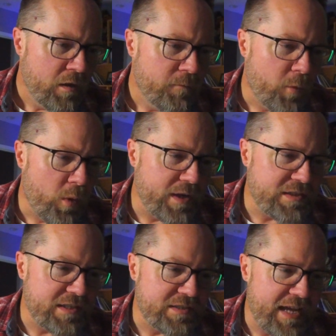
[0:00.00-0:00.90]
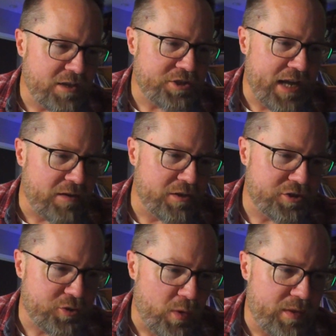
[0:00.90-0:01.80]
4, he says, thou shalt
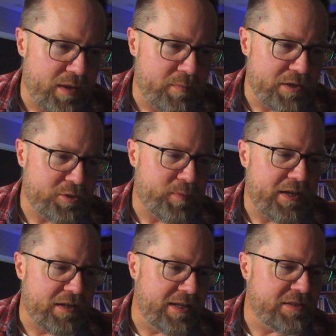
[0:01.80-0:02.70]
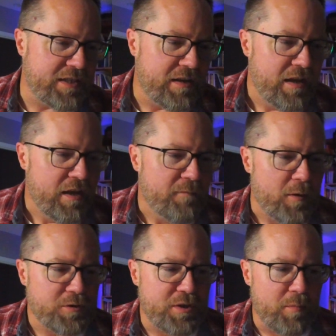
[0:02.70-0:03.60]
destroy them that speak leasing.
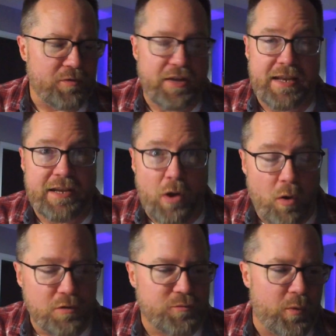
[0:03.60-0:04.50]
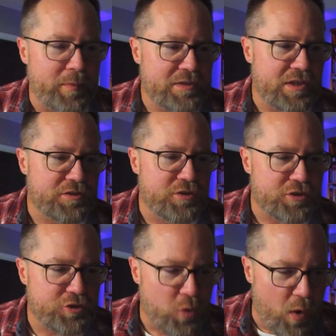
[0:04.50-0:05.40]
Verse number 10, he calls for him. He says,
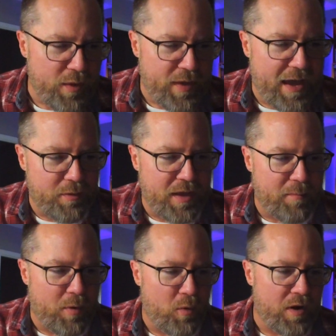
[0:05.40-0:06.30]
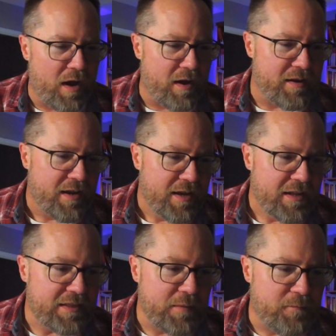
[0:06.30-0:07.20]
destroy thou them, O God.
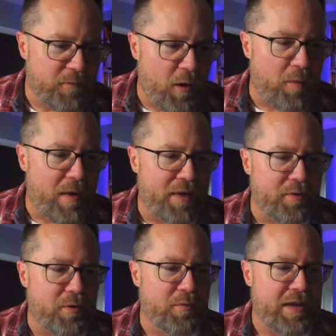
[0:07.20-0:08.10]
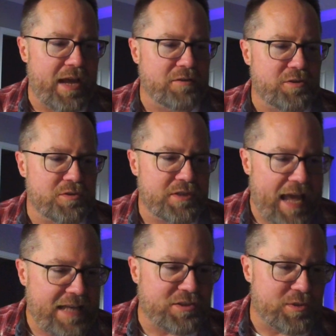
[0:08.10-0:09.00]
Let them fall by their own counsels.
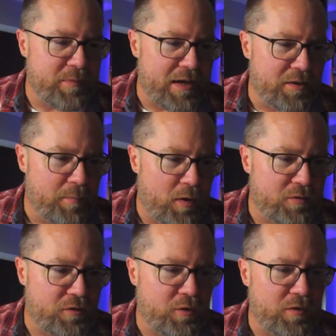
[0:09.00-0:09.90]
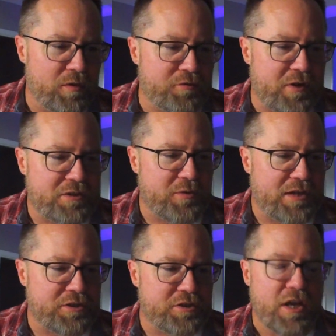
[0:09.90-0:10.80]
Cast them out in the multitude of their
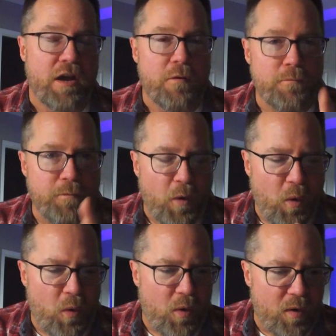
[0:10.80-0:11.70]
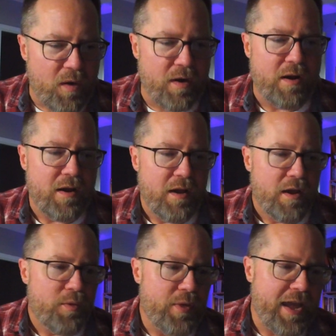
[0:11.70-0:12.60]
transgressions. For
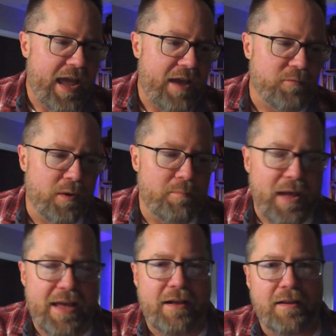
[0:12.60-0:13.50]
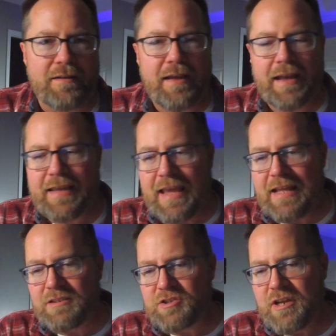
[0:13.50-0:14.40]
they have rebelled
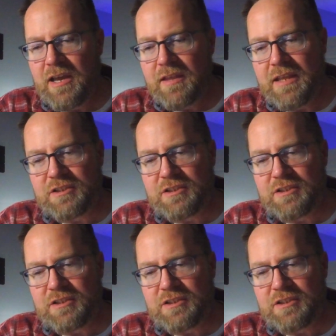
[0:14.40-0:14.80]
against thee.